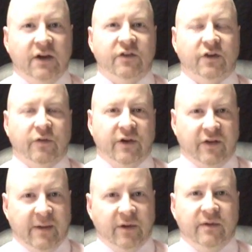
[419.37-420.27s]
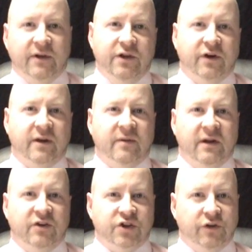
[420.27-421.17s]
So, for example, you
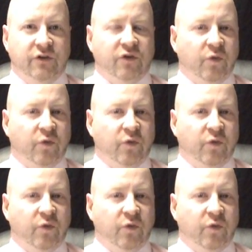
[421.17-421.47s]
can choose